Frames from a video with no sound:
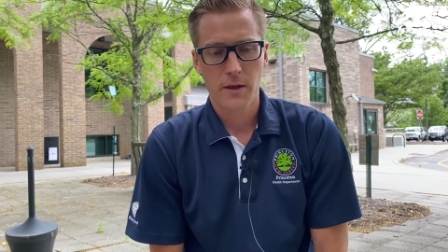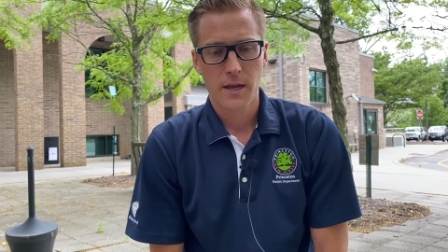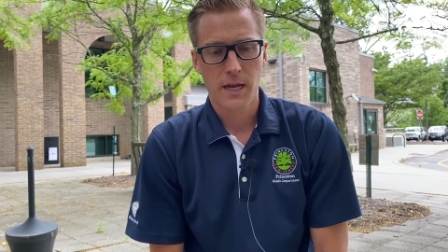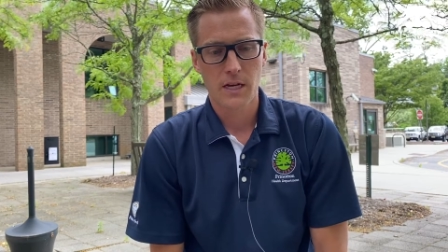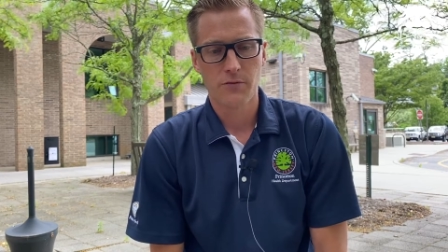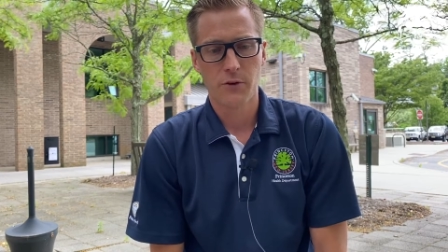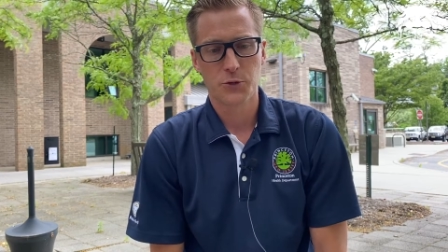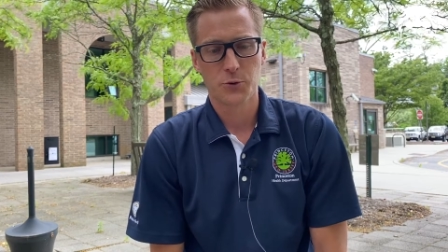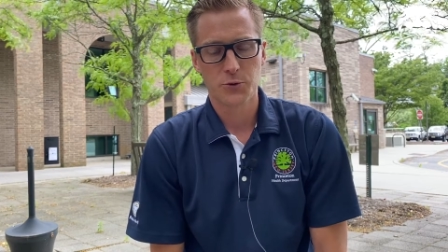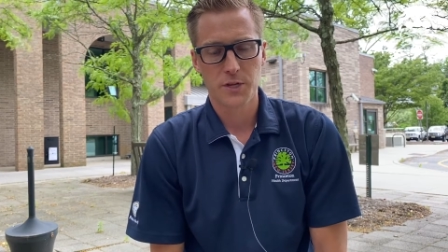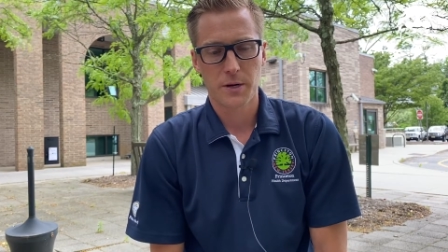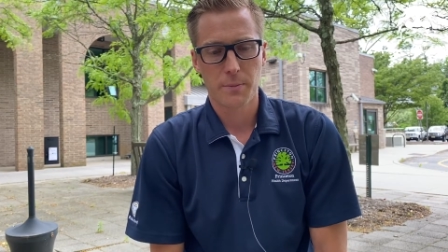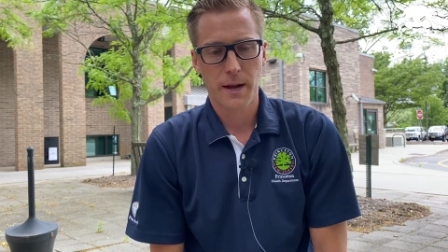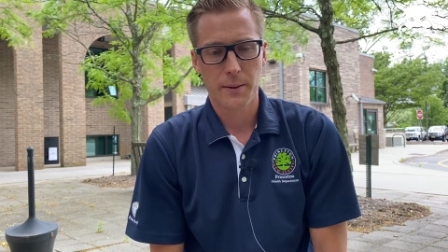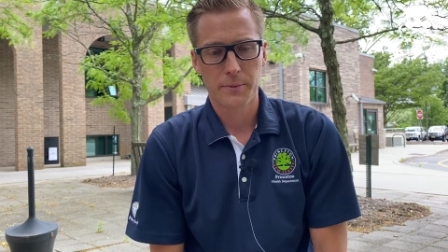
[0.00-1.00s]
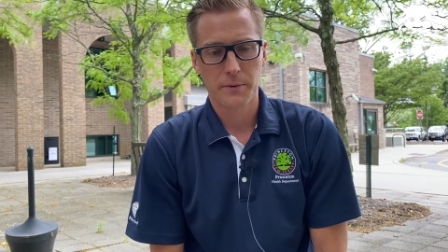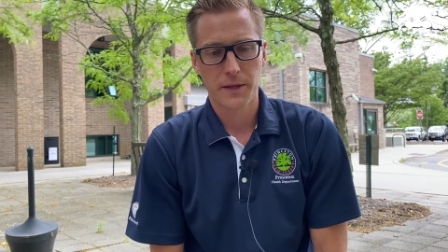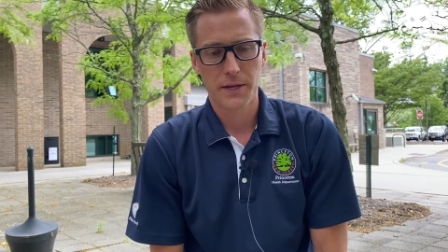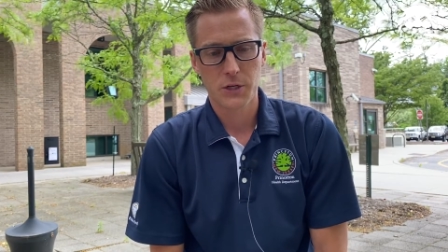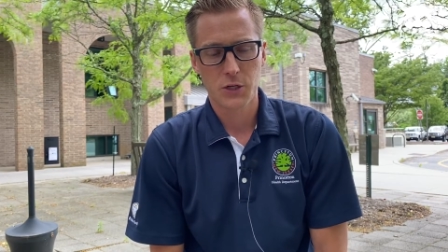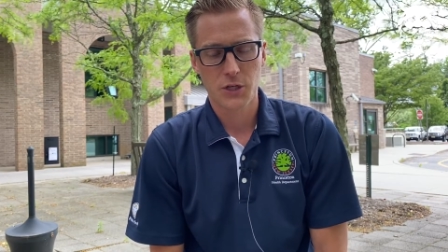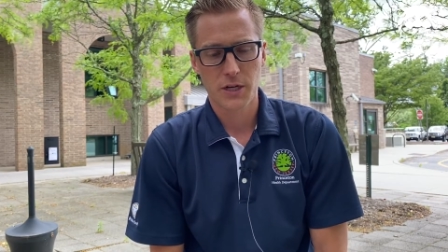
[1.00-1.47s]
individuals in a
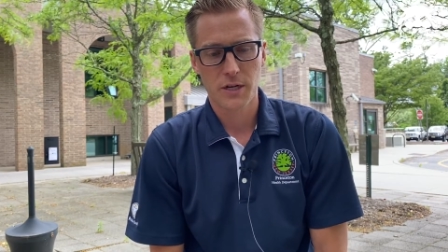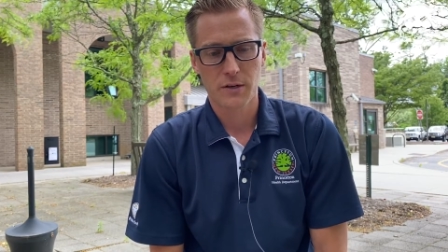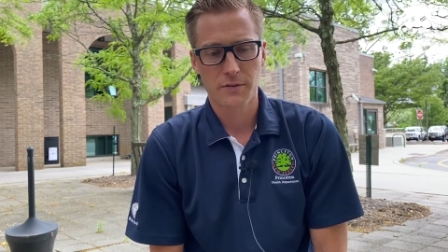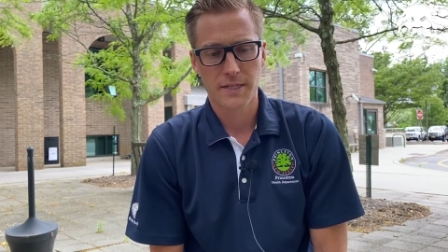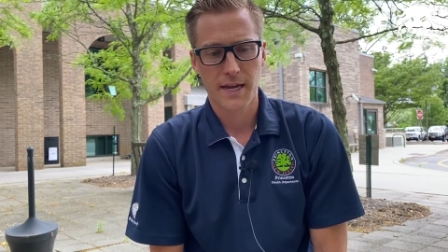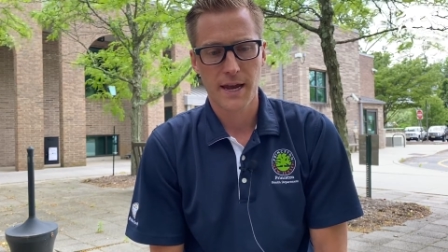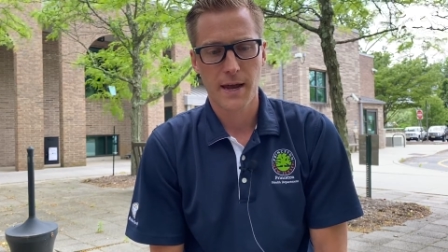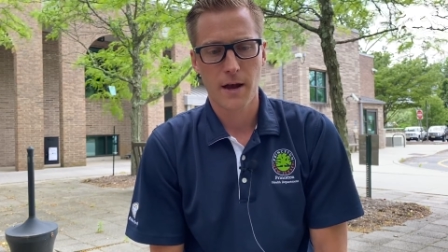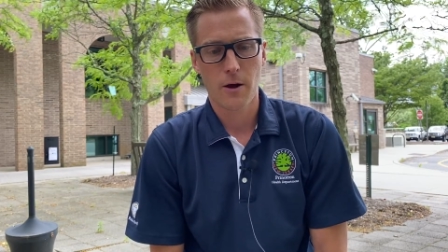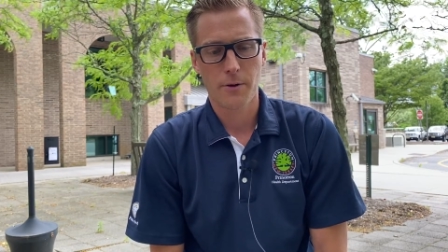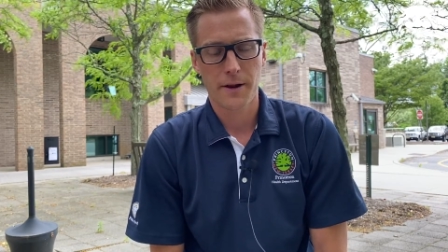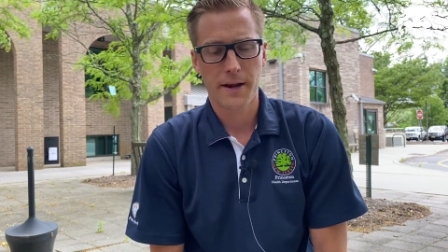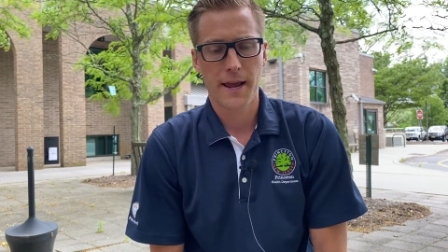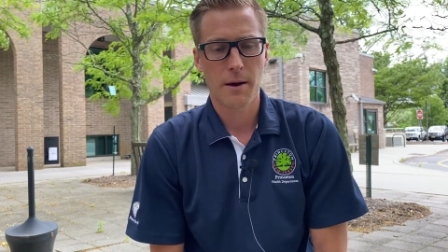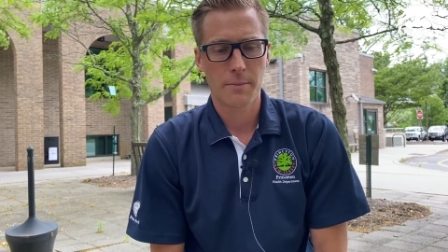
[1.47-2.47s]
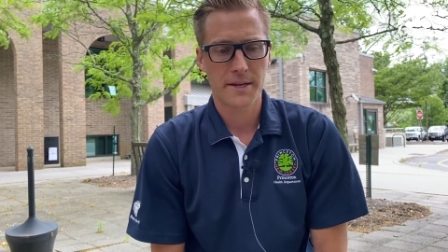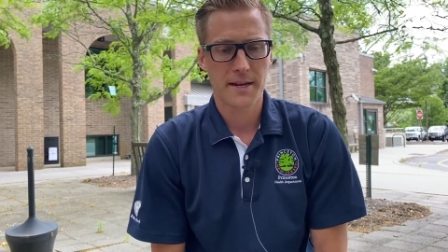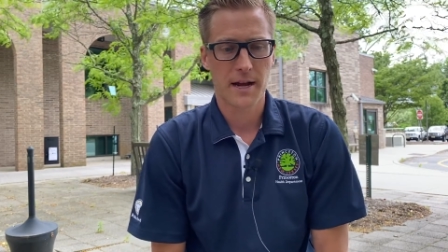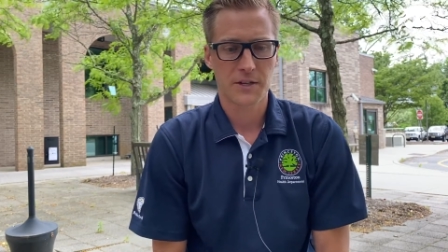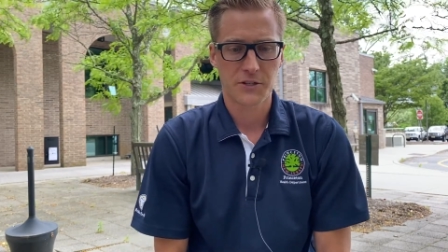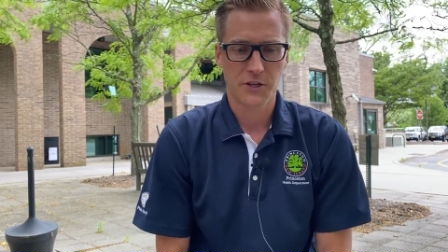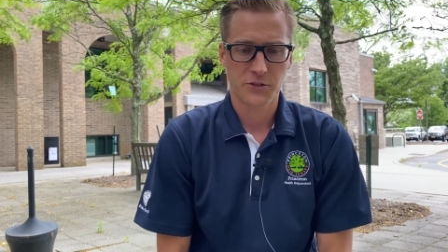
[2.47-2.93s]
population of a town and how many
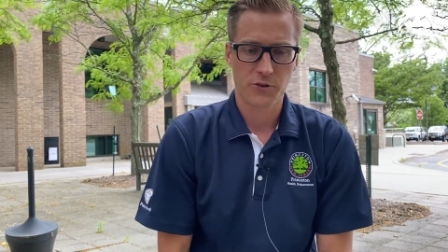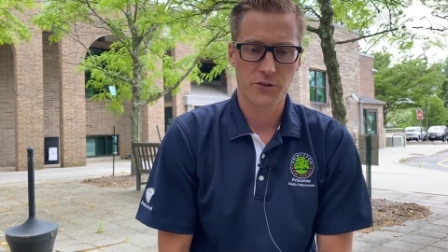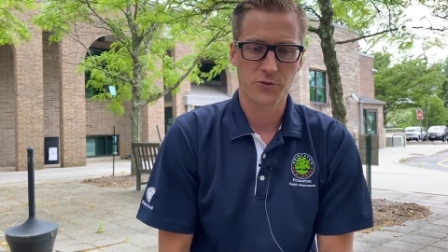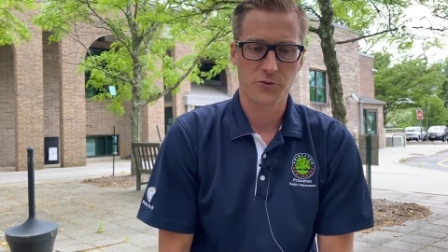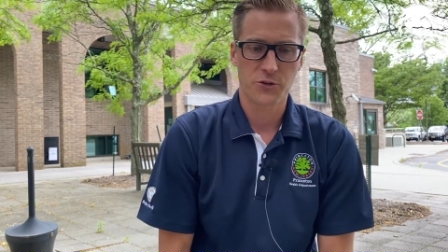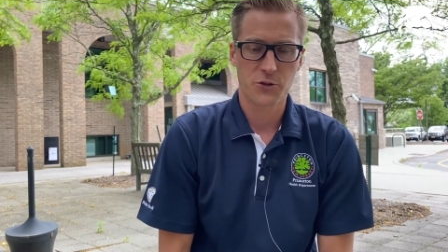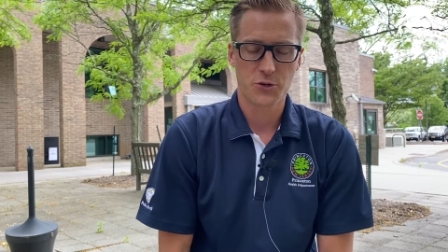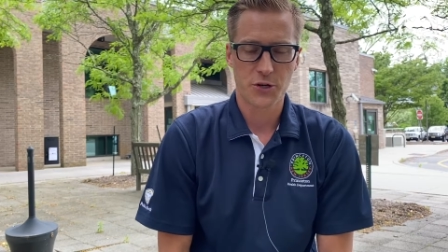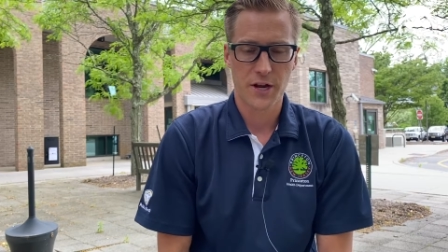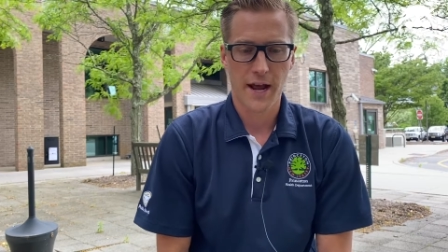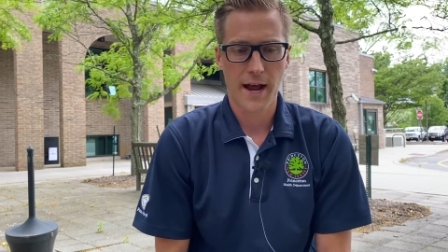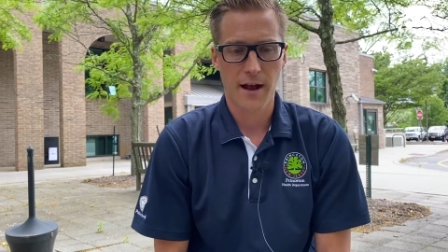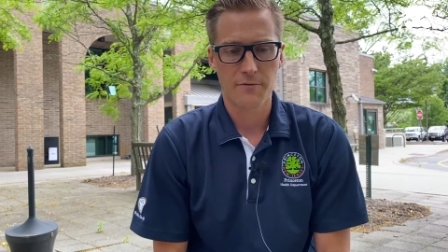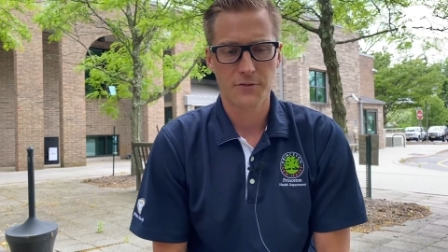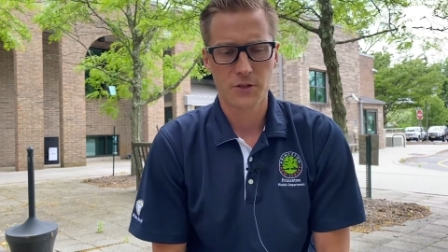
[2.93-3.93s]
contact tracers you should have.